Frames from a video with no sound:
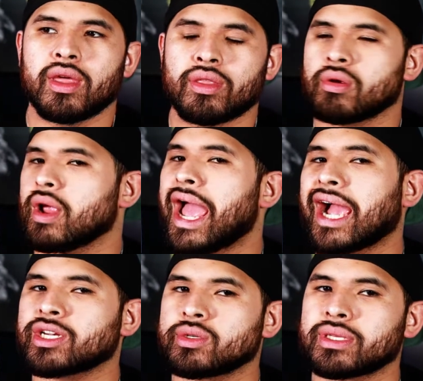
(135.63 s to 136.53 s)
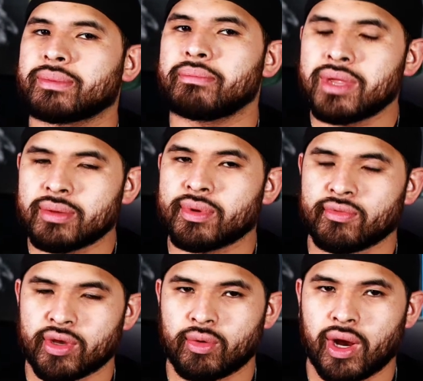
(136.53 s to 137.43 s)
There are actually minimum
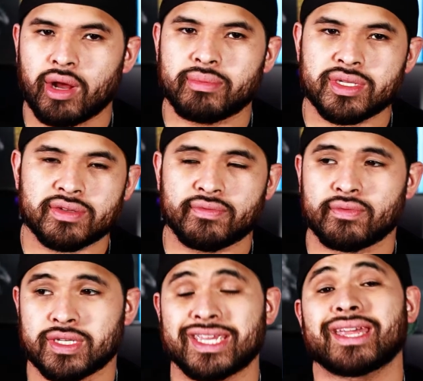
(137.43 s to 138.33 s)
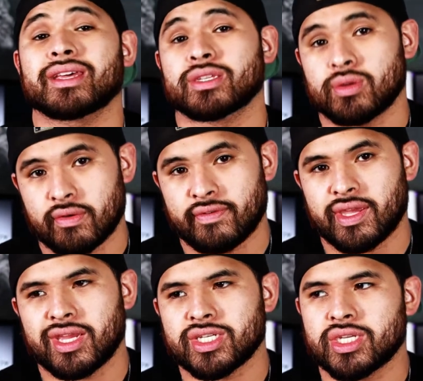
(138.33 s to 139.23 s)
requirements to get a
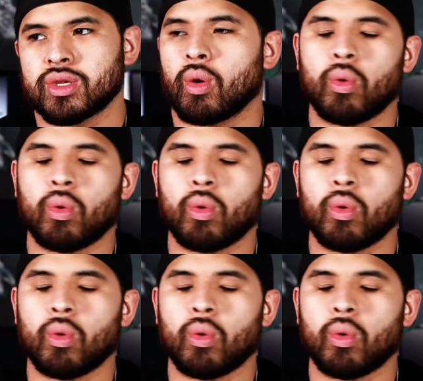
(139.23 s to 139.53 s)
certification,